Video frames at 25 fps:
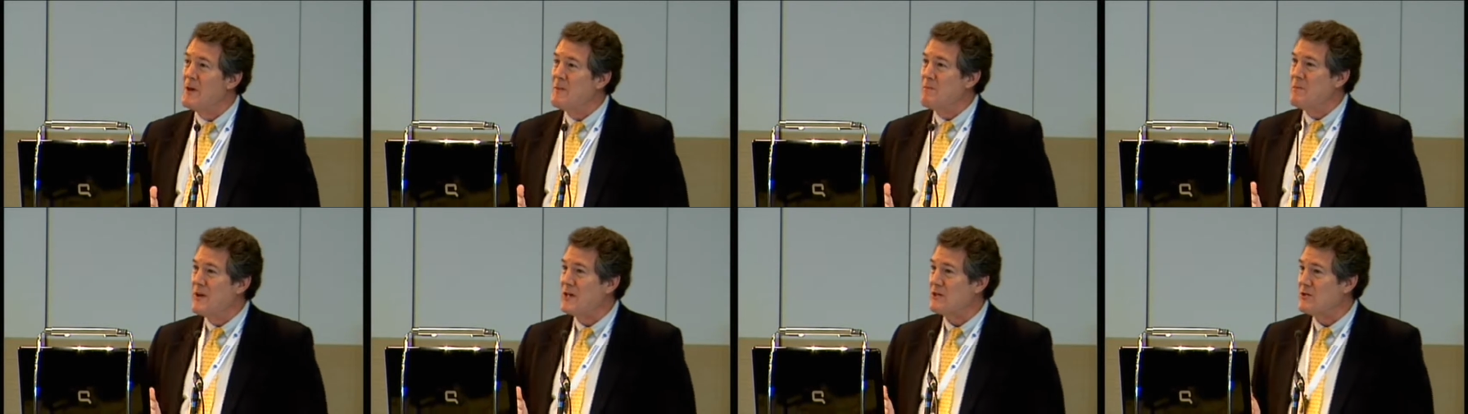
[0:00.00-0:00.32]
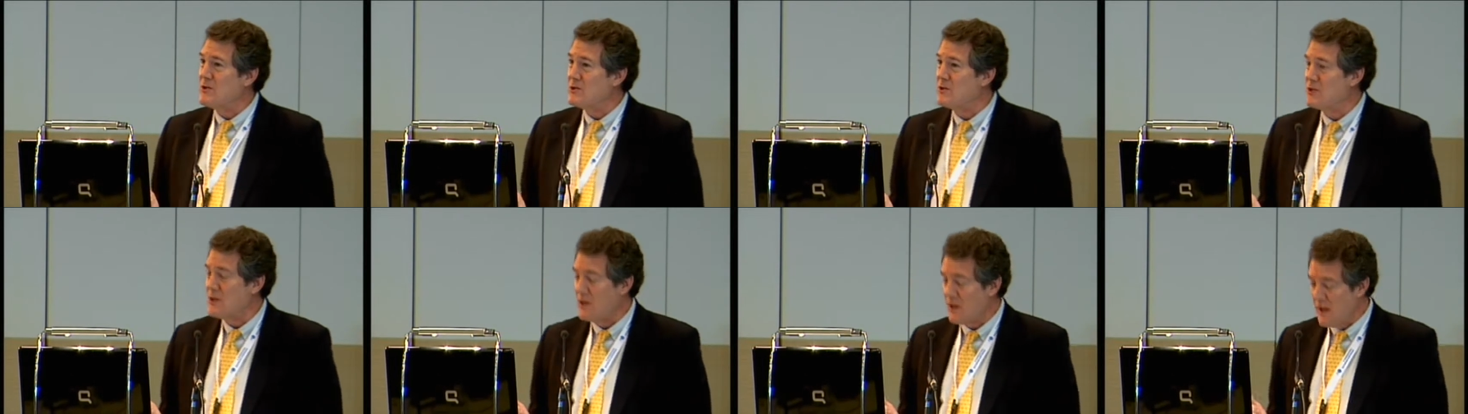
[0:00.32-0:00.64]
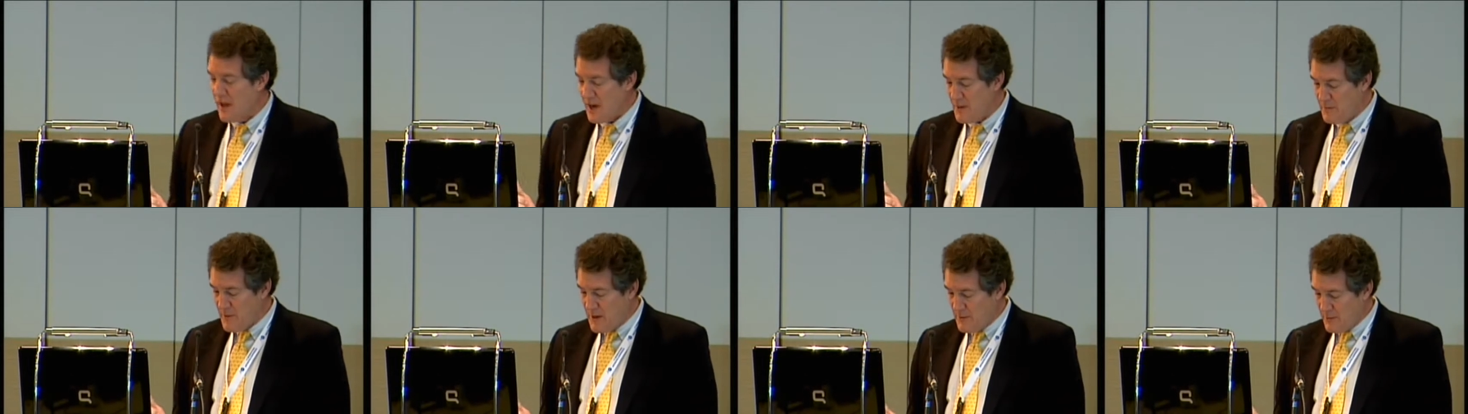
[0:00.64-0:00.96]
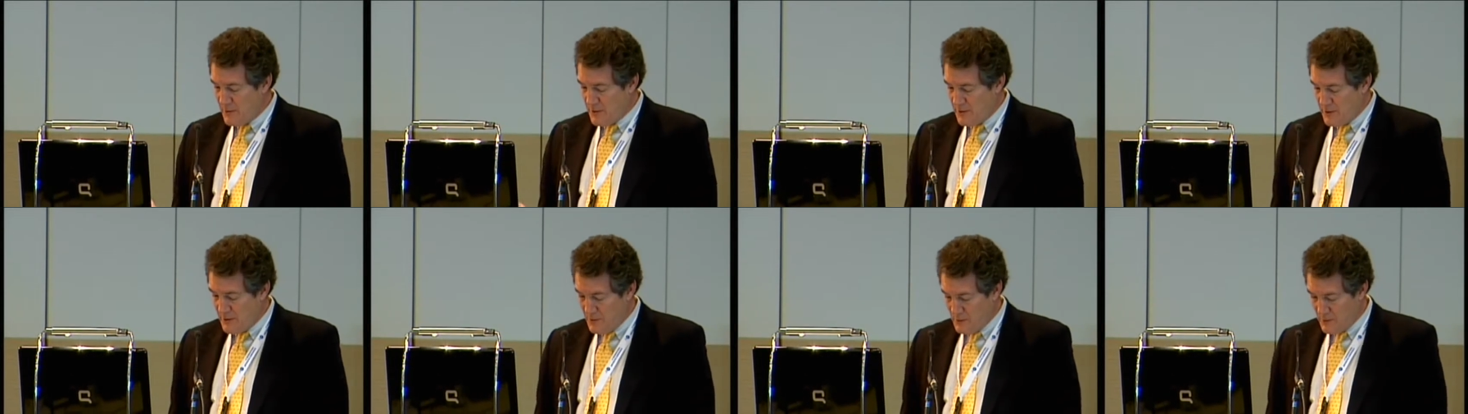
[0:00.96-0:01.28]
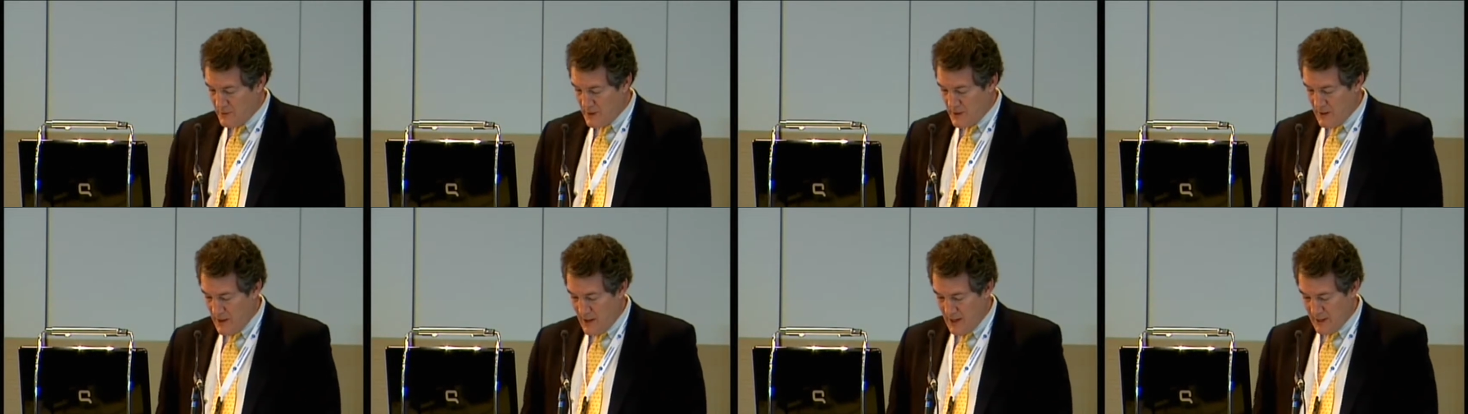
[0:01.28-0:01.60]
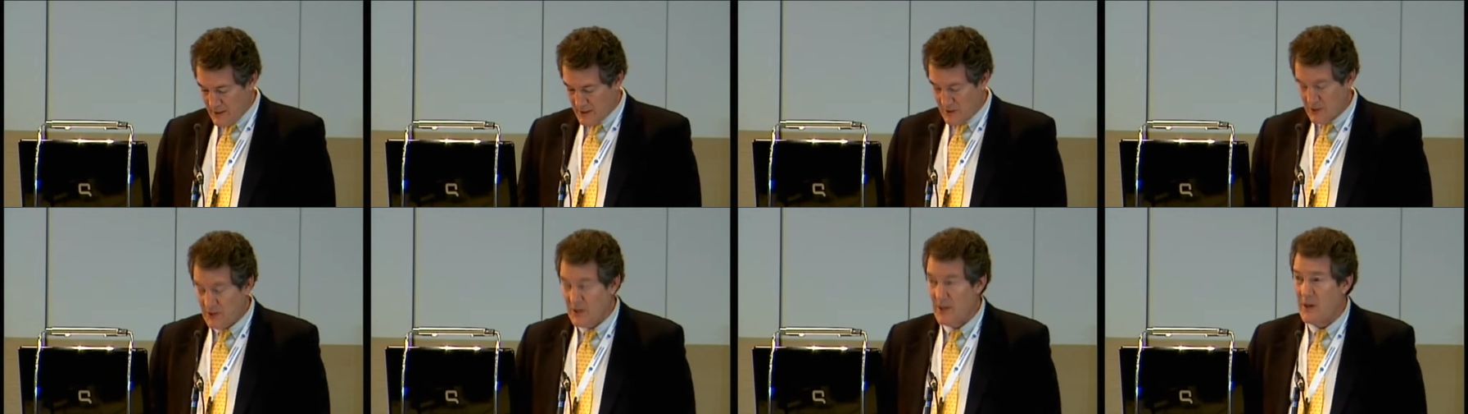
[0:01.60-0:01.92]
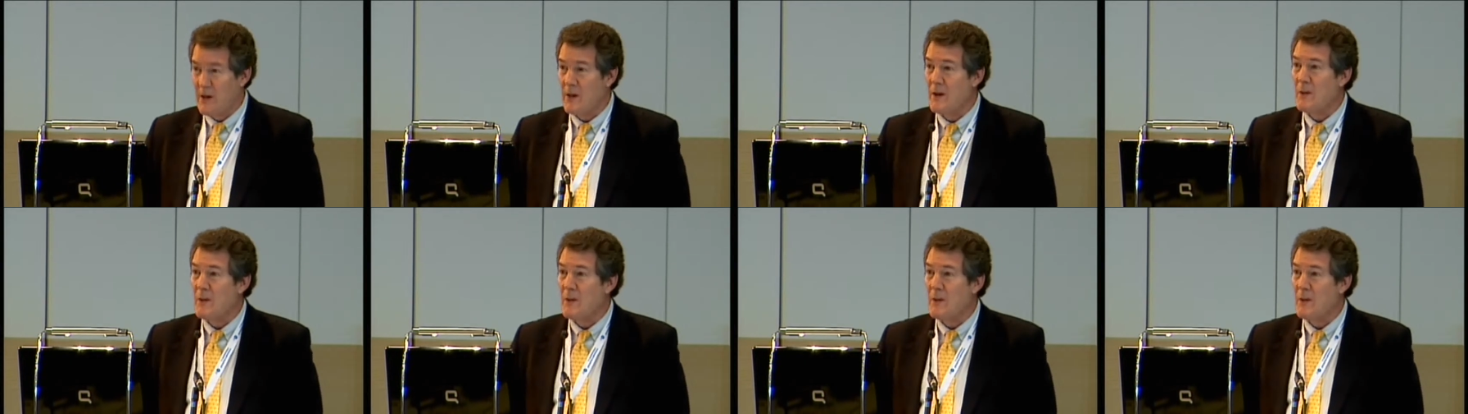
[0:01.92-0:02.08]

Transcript: message that a lot of people don't realize,